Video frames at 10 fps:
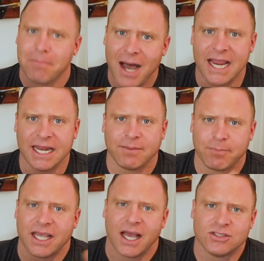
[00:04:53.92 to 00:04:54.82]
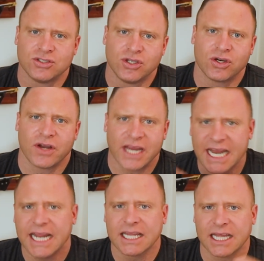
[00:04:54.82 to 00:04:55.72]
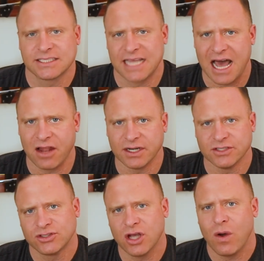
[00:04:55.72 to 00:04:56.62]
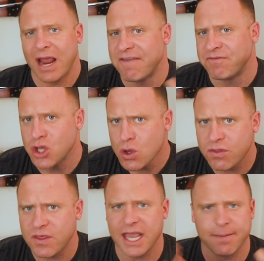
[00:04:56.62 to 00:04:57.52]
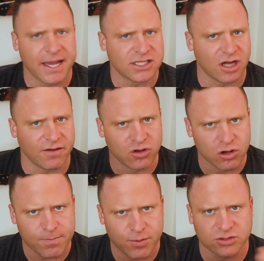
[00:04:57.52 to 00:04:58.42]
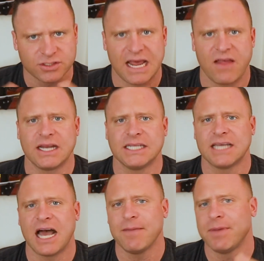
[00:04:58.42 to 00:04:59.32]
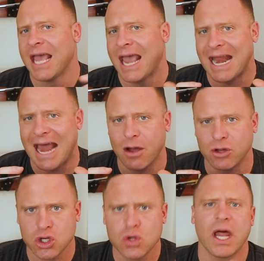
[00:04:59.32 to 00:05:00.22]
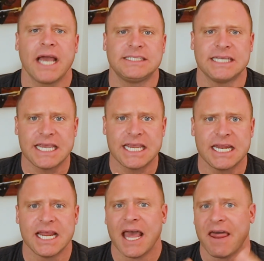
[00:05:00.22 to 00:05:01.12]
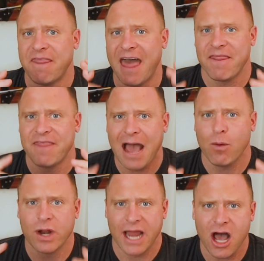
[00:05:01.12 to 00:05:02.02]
might, because you're eating less calories. So if you think, based off your personality type and how you like to eat, that that would